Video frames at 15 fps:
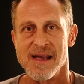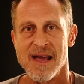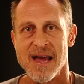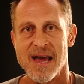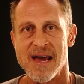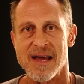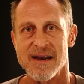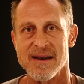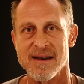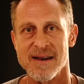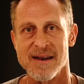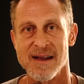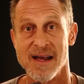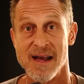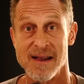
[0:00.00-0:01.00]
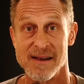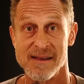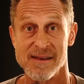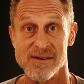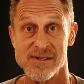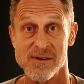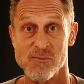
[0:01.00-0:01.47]
And
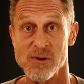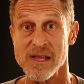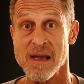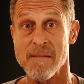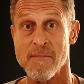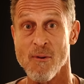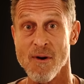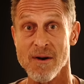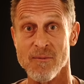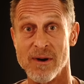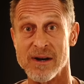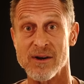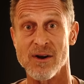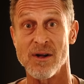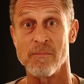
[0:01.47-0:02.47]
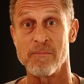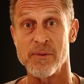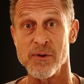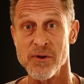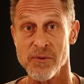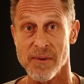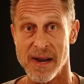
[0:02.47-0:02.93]
and there's a really important one called
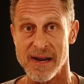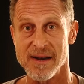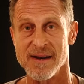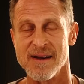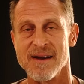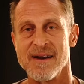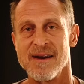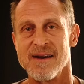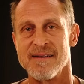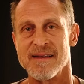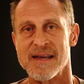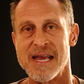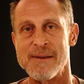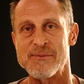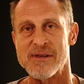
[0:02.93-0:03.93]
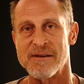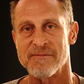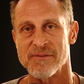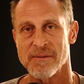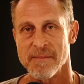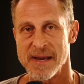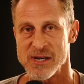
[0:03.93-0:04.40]
butyrate that keeps
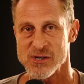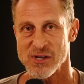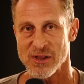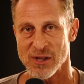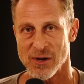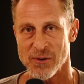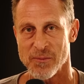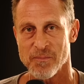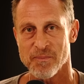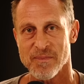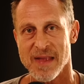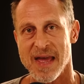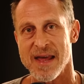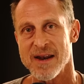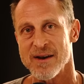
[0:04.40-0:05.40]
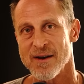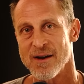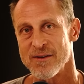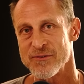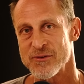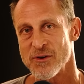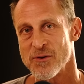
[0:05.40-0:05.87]
inflammation low and it
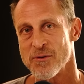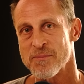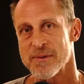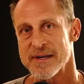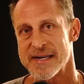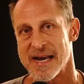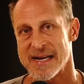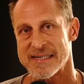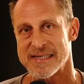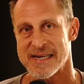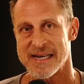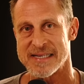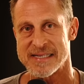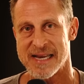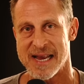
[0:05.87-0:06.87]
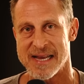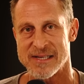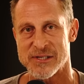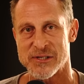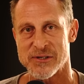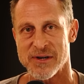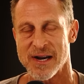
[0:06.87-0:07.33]
also protects against
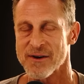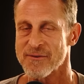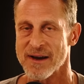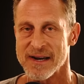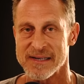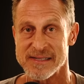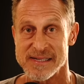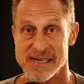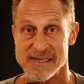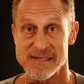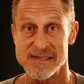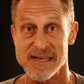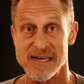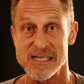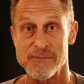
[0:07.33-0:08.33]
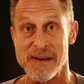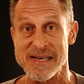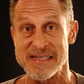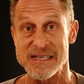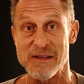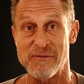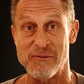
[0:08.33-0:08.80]
cancer and chronic diseases. And it's
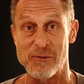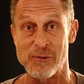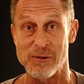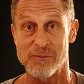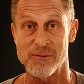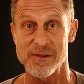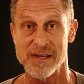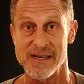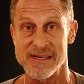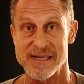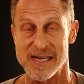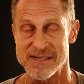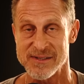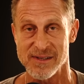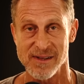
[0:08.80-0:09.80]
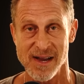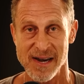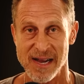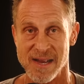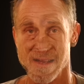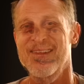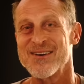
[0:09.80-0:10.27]
basically the fuel for the intestinal
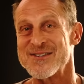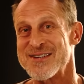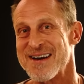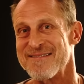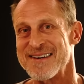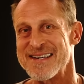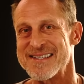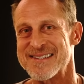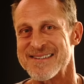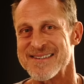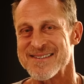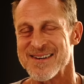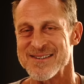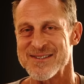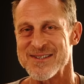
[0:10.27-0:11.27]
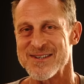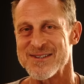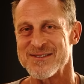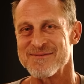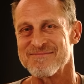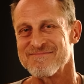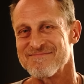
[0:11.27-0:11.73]
lining. Longevity is, is
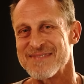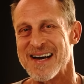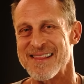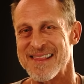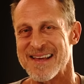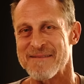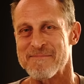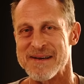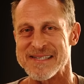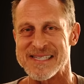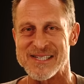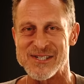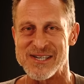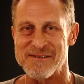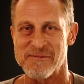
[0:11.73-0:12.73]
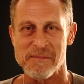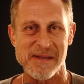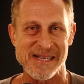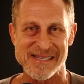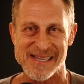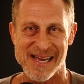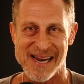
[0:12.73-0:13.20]
also, I think, best achieved from the
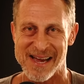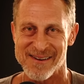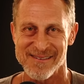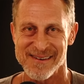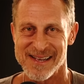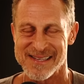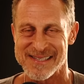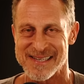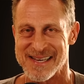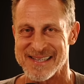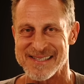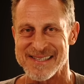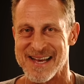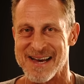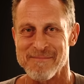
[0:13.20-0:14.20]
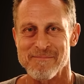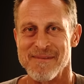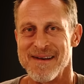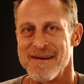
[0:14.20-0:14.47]
inside out. It's it's not